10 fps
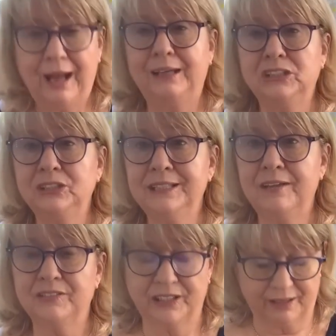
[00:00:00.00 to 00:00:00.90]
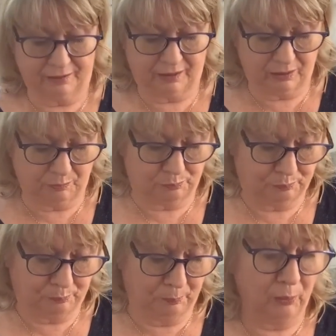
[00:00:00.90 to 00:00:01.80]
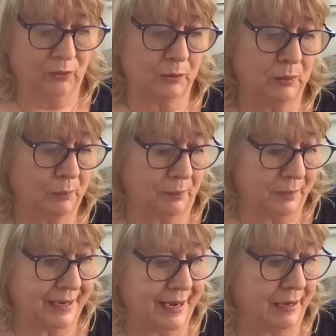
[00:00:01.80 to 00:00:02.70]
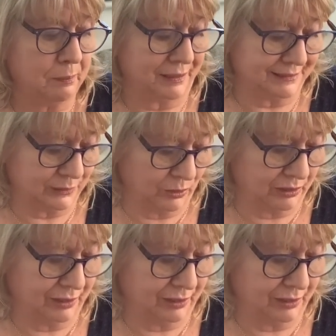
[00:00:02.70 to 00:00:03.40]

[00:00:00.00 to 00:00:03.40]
I'll just have to pull them up on my iPad. So